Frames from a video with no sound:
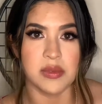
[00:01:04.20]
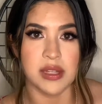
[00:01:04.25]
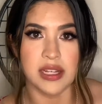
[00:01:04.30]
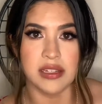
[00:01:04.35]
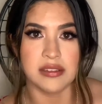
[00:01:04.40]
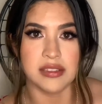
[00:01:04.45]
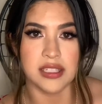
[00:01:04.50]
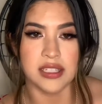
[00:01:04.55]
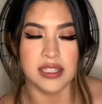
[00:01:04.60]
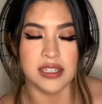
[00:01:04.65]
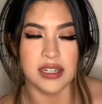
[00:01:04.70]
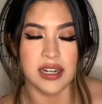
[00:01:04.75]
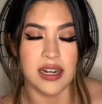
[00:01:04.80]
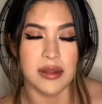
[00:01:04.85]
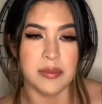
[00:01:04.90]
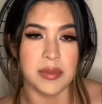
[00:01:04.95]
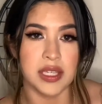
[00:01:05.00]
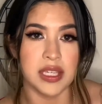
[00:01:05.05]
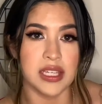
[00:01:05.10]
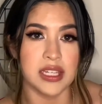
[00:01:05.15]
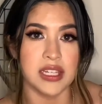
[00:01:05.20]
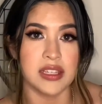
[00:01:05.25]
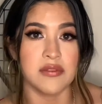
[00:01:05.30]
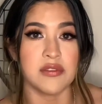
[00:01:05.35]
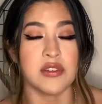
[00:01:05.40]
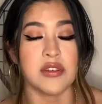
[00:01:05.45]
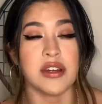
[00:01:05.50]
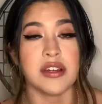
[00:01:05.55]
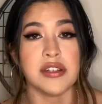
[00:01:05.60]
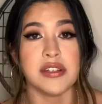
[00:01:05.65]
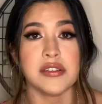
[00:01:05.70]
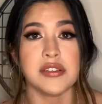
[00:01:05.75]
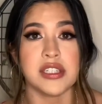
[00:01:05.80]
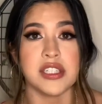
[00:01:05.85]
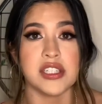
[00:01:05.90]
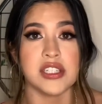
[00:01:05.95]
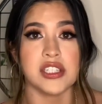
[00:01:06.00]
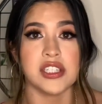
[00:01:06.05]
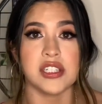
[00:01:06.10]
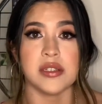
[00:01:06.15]
out there. I mean, if you are in a
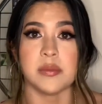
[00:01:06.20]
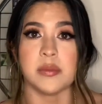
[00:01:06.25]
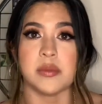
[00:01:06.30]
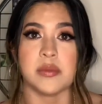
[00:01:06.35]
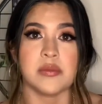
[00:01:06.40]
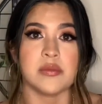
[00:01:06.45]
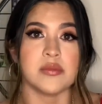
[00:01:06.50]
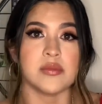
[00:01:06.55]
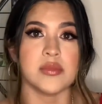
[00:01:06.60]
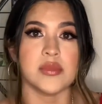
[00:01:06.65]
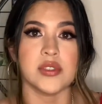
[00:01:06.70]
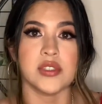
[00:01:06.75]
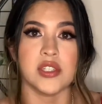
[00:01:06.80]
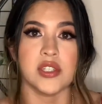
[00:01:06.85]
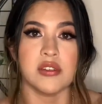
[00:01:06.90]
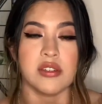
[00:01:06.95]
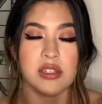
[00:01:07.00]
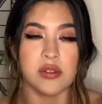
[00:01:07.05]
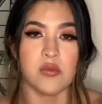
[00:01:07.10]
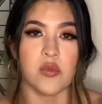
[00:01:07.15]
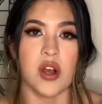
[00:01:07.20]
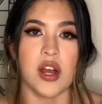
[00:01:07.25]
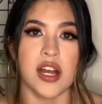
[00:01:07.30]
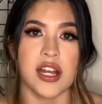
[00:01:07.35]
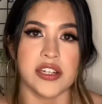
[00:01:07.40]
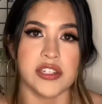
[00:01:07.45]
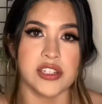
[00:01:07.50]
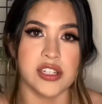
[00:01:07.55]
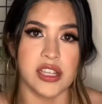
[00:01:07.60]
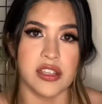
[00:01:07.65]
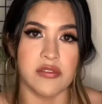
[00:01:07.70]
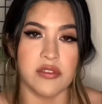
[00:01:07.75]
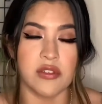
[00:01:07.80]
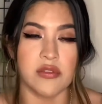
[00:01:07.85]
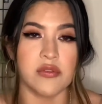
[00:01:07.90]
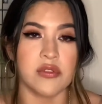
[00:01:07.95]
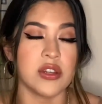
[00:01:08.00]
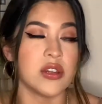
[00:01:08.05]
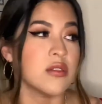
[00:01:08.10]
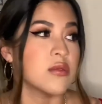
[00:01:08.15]
relationship, you can watch, like feel
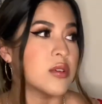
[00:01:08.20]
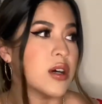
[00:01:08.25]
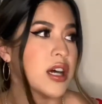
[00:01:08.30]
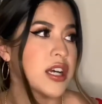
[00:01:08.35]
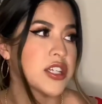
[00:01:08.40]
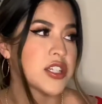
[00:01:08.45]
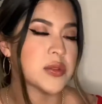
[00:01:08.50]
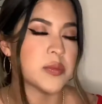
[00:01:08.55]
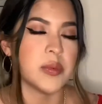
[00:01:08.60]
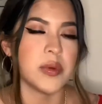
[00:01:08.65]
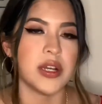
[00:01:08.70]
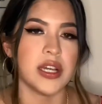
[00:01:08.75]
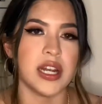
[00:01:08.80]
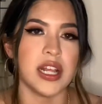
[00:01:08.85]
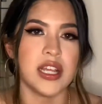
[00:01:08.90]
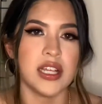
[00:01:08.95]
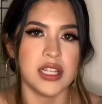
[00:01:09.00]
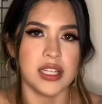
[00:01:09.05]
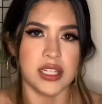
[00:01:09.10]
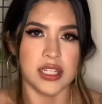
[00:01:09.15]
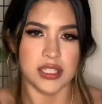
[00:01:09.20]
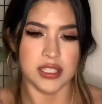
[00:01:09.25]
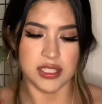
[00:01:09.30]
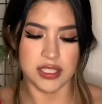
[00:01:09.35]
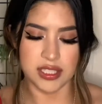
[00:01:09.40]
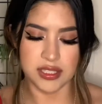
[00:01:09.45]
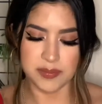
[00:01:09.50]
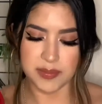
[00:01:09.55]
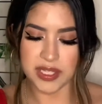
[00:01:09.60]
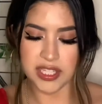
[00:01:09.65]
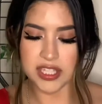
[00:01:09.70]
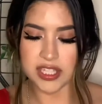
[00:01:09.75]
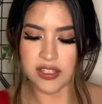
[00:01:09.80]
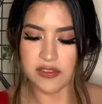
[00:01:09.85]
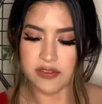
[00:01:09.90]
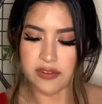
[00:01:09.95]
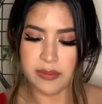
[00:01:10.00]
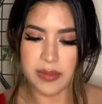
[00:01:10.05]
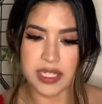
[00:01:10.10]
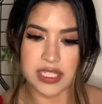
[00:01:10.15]
free to watch, but this is mainly
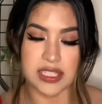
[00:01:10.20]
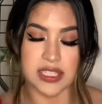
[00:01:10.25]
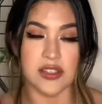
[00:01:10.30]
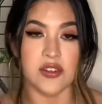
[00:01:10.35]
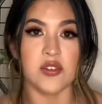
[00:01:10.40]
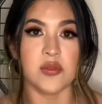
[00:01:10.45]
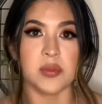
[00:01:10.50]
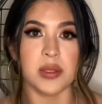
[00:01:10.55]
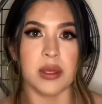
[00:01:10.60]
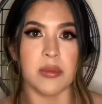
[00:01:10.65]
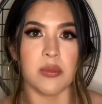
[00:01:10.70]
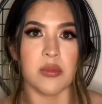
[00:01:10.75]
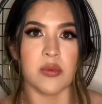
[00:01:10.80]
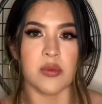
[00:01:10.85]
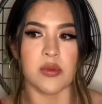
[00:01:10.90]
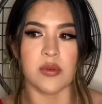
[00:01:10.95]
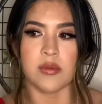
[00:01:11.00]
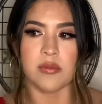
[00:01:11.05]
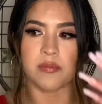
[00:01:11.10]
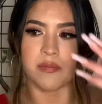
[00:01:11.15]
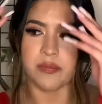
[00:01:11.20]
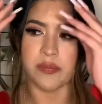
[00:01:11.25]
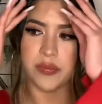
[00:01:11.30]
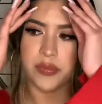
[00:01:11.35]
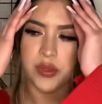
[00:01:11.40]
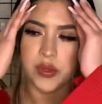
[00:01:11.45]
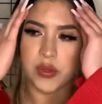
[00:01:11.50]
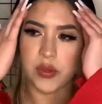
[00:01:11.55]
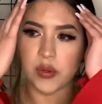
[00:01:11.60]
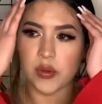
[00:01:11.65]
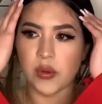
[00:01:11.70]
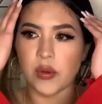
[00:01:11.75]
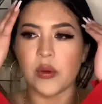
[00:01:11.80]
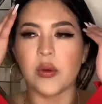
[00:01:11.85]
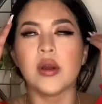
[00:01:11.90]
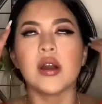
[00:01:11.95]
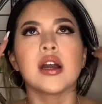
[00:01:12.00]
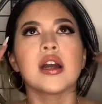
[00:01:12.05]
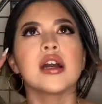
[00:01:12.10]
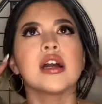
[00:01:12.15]
for my single people
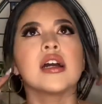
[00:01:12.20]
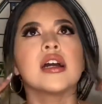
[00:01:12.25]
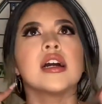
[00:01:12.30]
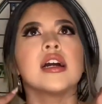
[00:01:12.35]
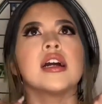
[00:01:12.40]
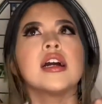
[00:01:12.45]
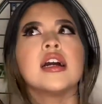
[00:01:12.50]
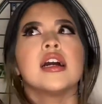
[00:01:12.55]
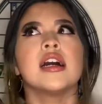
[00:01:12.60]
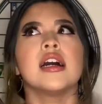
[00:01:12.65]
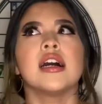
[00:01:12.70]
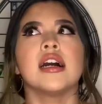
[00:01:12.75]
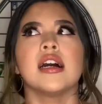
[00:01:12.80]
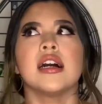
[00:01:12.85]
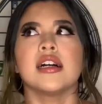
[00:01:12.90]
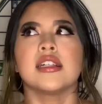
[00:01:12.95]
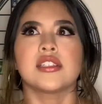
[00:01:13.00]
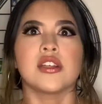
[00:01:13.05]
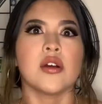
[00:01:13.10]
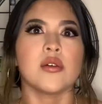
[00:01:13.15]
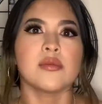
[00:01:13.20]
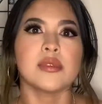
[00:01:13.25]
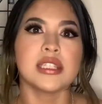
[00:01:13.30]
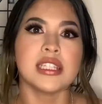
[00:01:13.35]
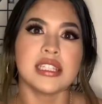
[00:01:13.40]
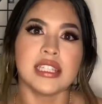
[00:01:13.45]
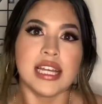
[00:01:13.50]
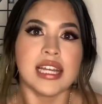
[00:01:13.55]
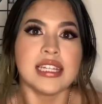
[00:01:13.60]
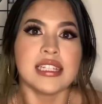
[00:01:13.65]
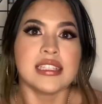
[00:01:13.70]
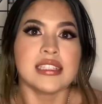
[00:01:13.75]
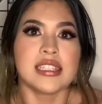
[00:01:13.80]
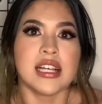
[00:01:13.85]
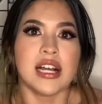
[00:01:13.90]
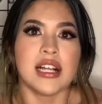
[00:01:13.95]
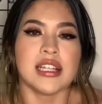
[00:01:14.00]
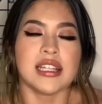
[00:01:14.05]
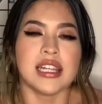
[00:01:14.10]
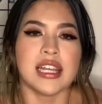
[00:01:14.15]
who don't really like this
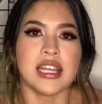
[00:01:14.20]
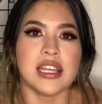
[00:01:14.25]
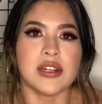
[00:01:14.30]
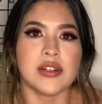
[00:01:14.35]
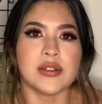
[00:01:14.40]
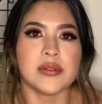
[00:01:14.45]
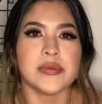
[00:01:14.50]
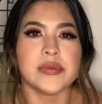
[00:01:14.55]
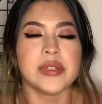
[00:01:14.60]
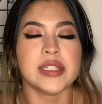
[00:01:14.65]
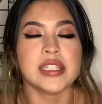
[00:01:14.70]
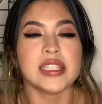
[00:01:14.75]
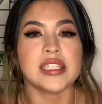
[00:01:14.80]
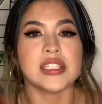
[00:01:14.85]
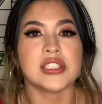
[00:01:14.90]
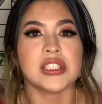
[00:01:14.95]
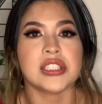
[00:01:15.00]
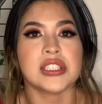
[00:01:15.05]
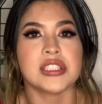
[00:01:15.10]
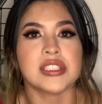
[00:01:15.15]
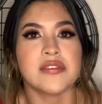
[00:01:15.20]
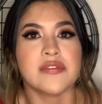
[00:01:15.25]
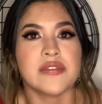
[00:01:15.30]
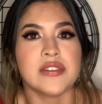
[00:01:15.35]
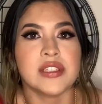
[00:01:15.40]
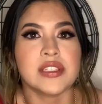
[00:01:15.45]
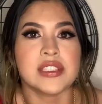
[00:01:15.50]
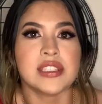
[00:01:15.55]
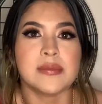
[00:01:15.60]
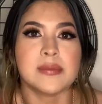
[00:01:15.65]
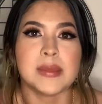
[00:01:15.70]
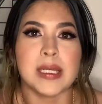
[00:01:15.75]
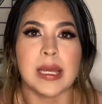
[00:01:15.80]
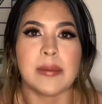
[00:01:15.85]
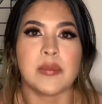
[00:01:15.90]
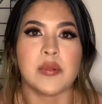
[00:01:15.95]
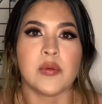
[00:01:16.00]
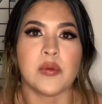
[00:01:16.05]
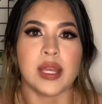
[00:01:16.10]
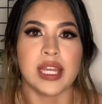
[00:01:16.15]
holiday or really just feel some
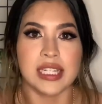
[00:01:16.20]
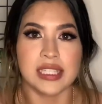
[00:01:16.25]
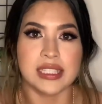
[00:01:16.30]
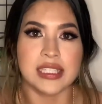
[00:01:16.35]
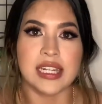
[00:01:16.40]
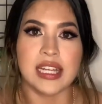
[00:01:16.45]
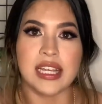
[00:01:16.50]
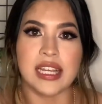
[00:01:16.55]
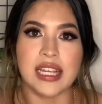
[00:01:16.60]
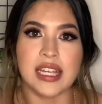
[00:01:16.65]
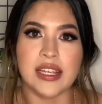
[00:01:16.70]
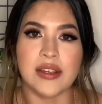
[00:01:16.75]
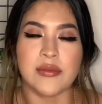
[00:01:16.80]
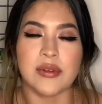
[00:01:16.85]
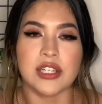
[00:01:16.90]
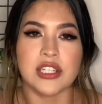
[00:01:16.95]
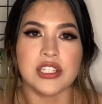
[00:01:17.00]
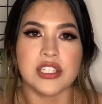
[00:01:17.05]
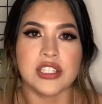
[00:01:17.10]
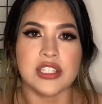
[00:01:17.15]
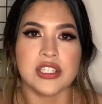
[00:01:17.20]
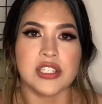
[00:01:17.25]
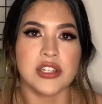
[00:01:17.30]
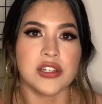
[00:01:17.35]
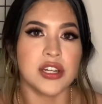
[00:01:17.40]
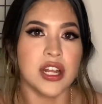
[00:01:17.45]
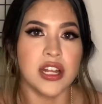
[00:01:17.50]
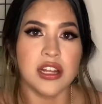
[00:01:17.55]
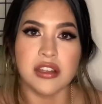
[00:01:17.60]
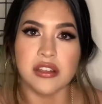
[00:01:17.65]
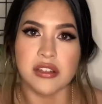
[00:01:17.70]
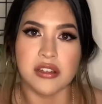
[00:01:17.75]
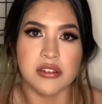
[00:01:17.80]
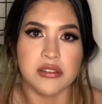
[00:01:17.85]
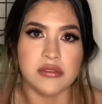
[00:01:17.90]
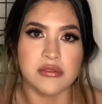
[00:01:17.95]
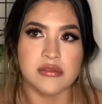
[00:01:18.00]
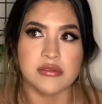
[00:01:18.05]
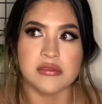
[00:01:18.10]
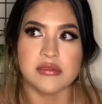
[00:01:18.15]
type of way today, which you're not
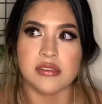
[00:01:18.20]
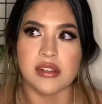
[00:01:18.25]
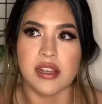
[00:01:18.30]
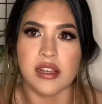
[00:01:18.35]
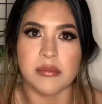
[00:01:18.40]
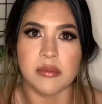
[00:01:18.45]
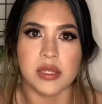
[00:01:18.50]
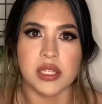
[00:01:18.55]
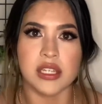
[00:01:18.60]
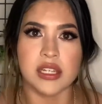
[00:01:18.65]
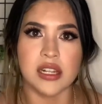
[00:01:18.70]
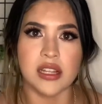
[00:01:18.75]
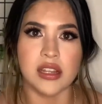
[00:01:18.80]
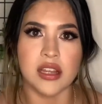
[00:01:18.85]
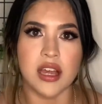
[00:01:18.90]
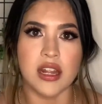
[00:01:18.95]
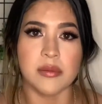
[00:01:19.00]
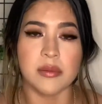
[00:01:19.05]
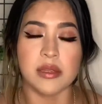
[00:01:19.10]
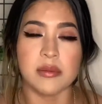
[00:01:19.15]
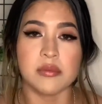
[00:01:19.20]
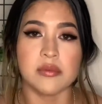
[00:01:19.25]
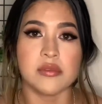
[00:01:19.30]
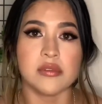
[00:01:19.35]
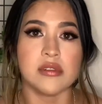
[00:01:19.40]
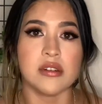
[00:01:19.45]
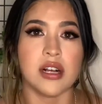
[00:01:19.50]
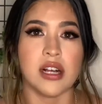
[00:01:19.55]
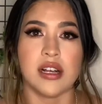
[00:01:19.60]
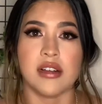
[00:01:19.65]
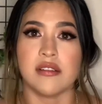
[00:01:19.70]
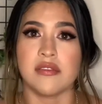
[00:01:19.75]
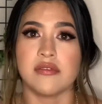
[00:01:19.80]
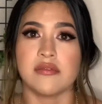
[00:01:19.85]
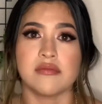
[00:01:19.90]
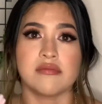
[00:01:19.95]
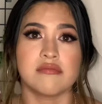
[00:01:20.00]
alone. I mean, a lot of people have